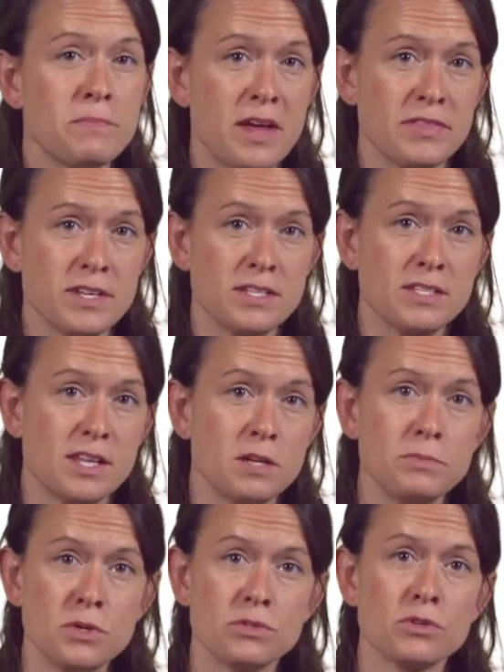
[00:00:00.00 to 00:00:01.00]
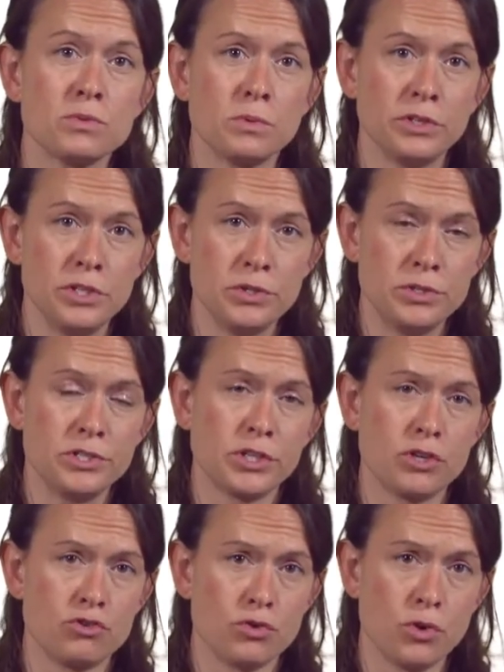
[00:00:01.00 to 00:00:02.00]
methods that abusers will use to
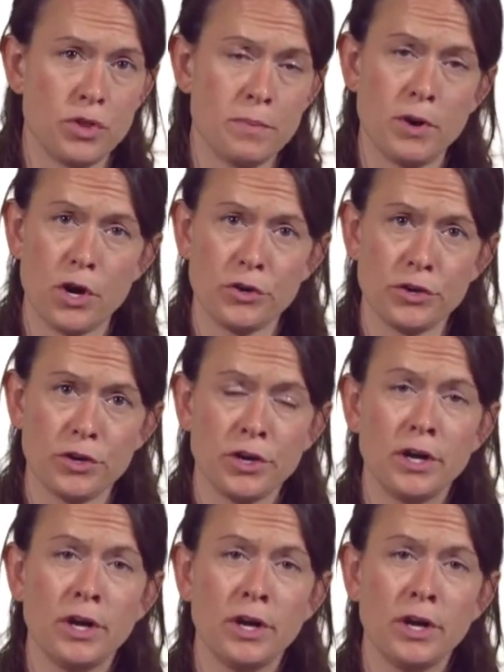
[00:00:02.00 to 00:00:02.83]
control their partner.